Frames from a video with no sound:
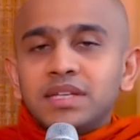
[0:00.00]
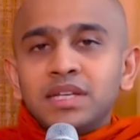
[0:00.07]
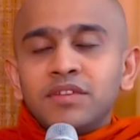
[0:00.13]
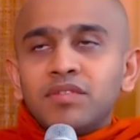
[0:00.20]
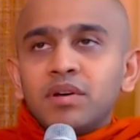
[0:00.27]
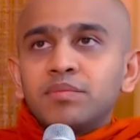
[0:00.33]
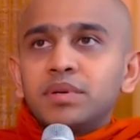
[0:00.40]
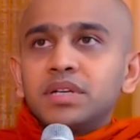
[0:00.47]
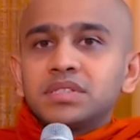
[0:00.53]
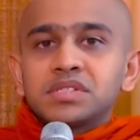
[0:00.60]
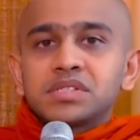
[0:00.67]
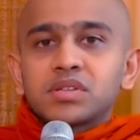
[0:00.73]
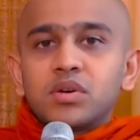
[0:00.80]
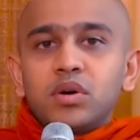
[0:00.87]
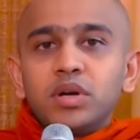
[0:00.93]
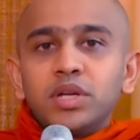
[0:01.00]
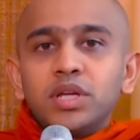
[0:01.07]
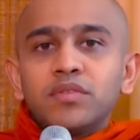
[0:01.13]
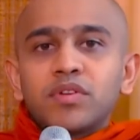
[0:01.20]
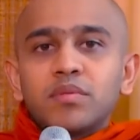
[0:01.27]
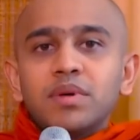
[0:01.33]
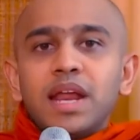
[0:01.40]
if a person scolded you
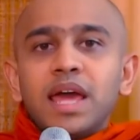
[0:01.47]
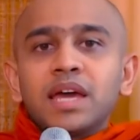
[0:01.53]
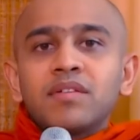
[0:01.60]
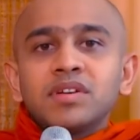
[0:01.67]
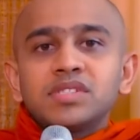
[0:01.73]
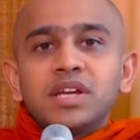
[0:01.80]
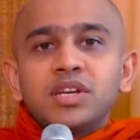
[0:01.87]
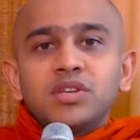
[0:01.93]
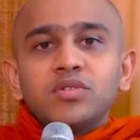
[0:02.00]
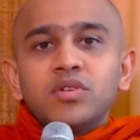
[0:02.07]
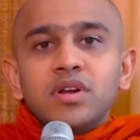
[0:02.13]
from a language that you don't